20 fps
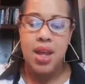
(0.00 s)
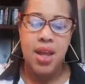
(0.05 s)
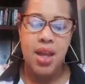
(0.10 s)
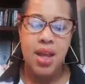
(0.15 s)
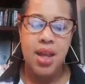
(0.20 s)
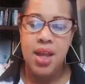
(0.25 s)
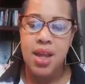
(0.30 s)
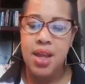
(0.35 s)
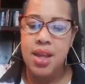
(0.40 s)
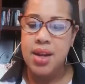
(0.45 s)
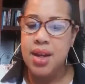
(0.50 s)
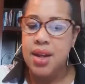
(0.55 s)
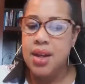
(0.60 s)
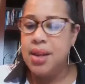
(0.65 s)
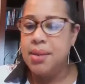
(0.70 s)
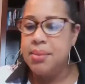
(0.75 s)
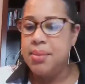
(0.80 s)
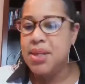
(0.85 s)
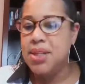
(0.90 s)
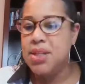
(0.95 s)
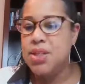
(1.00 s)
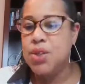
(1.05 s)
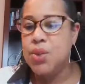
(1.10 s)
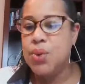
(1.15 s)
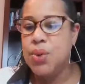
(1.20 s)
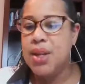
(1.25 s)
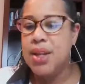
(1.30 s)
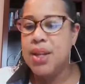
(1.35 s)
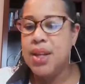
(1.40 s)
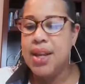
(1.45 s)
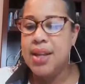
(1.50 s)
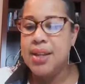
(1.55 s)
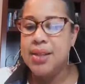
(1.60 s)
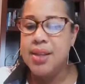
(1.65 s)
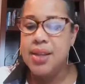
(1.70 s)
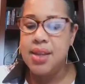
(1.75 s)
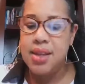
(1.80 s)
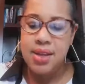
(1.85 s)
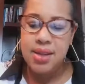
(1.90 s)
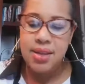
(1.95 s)
And let me do it like
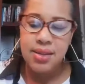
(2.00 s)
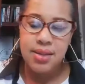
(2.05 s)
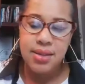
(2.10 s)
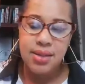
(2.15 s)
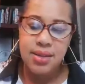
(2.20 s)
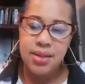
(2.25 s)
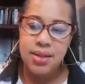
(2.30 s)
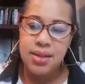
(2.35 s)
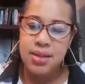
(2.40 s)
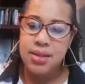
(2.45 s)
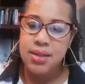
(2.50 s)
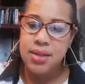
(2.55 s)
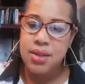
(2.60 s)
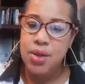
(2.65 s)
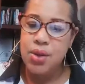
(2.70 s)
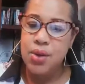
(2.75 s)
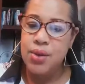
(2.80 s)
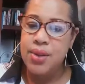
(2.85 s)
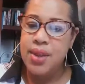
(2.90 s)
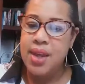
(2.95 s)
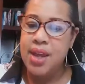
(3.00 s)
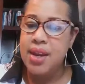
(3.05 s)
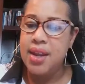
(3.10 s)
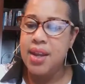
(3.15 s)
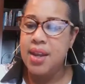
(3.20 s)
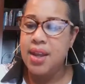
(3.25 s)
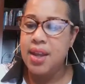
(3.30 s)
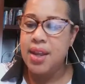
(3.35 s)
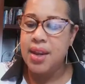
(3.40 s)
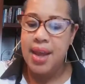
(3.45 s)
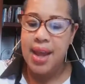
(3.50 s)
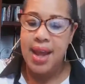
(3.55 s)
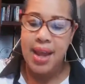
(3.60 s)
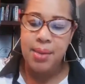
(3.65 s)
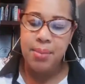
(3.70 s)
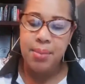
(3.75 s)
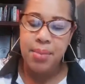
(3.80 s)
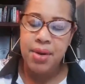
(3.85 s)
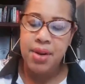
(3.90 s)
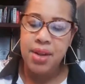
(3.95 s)
this so that it can
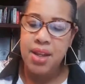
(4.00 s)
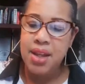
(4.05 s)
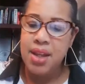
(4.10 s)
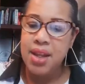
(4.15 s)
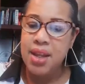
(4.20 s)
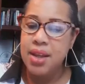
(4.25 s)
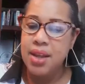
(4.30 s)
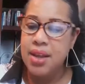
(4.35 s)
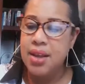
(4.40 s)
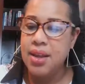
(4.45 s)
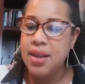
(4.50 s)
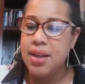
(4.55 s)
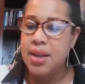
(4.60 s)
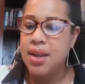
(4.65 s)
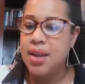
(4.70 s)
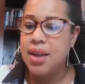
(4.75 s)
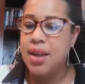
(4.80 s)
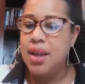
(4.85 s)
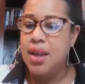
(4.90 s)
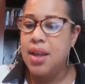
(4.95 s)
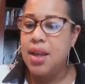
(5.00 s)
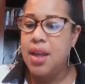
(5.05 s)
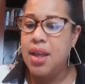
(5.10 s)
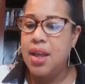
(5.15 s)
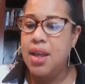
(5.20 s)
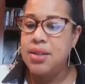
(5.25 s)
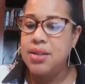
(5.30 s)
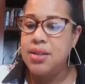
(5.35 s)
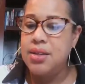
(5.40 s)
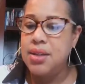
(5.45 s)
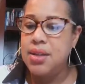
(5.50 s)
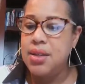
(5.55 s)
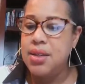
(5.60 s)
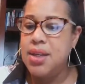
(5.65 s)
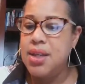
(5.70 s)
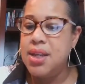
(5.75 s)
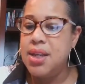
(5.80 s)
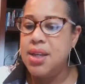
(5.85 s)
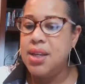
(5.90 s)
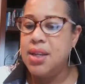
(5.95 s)
hyperlink.
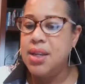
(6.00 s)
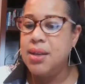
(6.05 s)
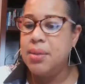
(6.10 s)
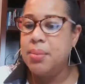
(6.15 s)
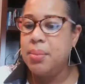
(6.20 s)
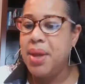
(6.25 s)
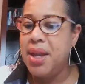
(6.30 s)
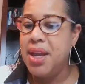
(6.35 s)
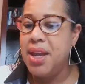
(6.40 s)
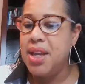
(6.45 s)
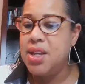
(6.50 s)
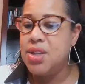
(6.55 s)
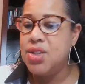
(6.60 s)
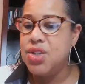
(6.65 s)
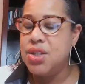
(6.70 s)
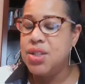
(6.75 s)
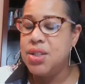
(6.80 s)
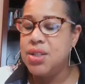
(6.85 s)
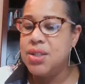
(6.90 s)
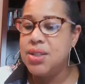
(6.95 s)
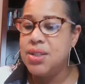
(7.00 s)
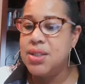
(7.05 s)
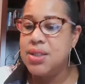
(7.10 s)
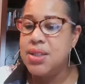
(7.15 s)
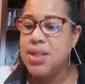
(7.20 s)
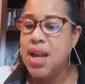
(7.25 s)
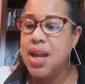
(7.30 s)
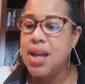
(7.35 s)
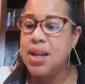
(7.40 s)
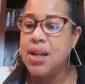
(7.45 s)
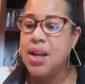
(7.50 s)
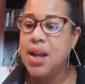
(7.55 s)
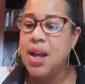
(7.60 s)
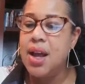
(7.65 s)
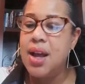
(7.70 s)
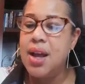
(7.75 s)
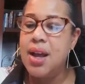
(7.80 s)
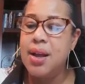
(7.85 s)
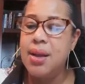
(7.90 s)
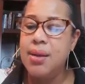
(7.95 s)

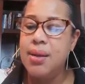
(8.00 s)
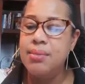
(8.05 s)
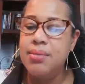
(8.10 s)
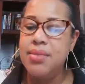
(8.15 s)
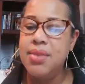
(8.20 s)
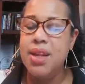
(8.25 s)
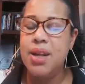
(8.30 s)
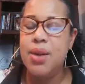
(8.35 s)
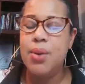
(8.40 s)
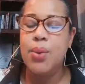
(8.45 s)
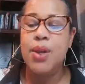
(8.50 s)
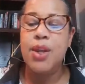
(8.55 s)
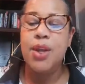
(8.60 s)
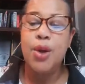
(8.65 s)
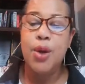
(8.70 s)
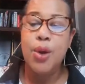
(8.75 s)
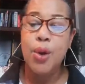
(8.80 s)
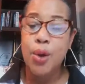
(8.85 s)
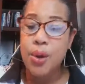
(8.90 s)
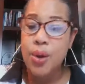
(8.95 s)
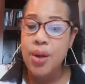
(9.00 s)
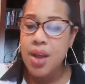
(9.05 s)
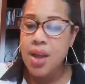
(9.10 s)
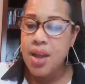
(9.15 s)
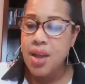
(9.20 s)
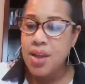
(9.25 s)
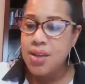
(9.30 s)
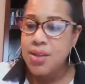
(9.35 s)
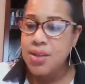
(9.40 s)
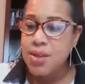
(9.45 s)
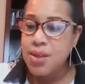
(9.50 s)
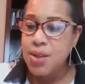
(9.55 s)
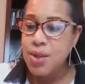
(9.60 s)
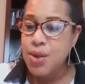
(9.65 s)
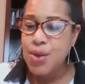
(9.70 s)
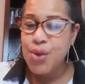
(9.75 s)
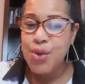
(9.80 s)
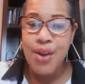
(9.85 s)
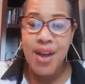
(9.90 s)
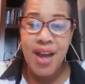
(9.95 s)
Leadpages.com. There we go. So
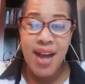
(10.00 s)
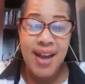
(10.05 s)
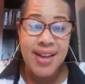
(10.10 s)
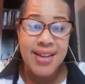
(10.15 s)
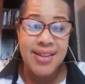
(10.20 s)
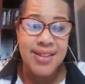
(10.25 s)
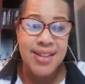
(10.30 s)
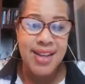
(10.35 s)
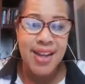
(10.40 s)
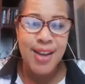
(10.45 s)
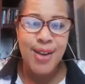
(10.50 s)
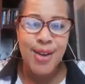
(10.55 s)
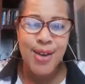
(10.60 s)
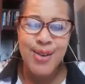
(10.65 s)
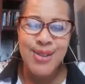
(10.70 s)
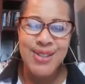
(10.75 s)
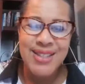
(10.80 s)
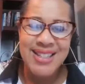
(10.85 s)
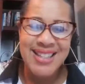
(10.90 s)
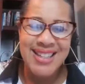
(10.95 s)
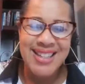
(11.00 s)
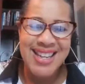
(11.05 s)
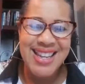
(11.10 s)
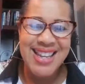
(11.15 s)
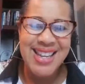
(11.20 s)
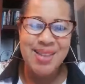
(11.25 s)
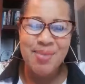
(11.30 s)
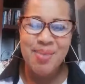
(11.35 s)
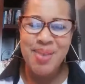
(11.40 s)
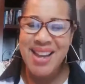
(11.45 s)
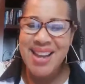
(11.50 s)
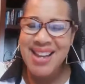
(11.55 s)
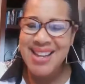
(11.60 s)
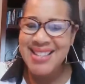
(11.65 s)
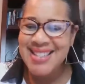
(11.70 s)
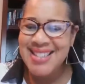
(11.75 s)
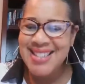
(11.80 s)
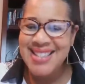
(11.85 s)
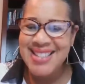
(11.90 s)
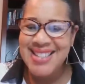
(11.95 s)
you guys can go to
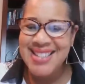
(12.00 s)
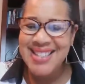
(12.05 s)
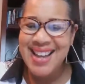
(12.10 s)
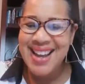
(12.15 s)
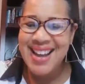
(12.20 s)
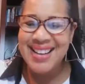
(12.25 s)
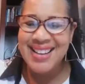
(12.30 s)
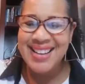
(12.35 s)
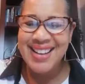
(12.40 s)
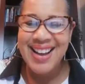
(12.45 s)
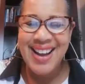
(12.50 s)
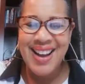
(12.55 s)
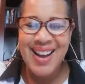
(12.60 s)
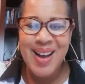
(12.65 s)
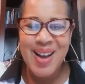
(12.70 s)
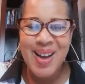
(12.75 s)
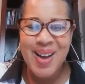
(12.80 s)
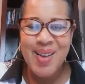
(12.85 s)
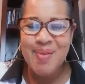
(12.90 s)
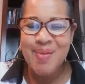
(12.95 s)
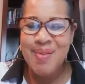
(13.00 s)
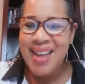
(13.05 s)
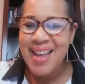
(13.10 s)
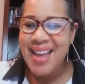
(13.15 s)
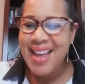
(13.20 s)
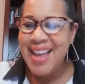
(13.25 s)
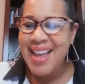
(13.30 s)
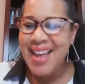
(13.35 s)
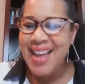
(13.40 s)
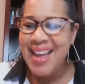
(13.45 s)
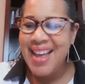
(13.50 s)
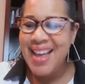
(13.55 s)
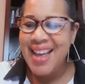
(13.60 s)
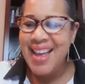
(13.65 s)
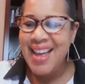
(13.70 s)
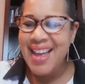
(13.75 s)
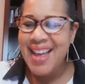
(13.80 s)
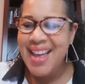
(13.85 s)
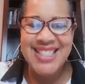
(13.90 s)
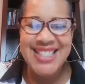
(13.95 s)
leadpages.com
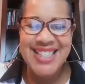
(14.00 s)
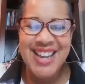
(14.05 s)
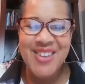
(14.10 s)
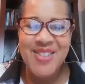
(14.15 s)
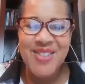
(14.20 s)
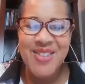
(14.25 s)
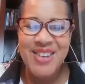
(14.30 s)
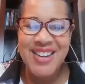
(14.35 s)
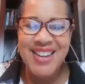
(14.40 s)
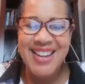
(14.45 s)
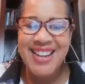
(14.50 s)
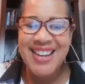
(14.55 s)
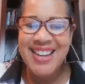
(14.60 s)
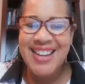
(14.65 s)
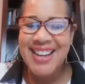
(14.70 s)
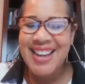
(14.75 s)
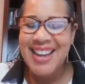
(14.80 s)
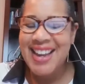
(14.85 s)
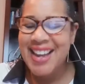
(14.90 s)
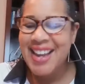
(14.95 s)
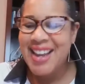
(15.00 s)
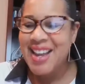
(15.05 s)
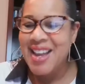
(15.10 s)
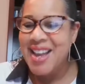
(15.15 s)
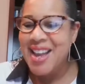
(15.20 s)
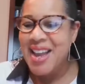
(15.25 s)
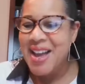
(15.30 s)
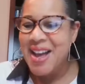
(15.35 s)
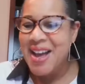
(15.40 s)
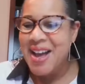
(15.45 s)
and definitely